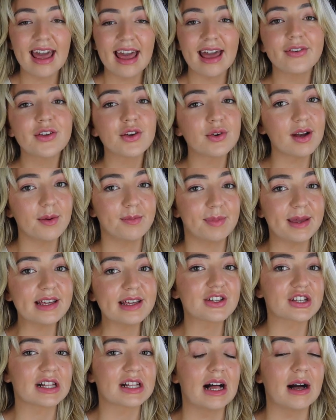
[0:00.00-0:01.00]
If you're at a
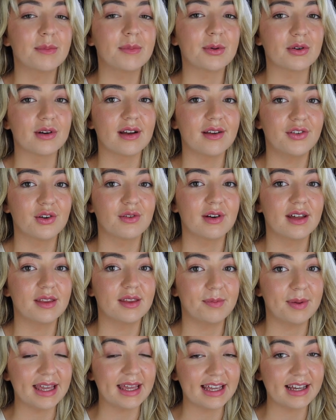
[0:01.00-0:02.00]
beach club or if you're at
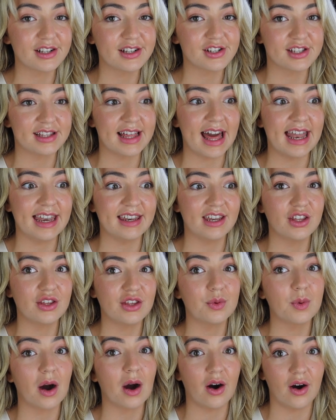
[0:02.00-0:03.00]
the beach, then
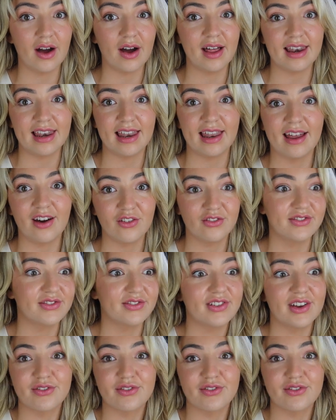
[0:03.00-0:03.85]
you are of,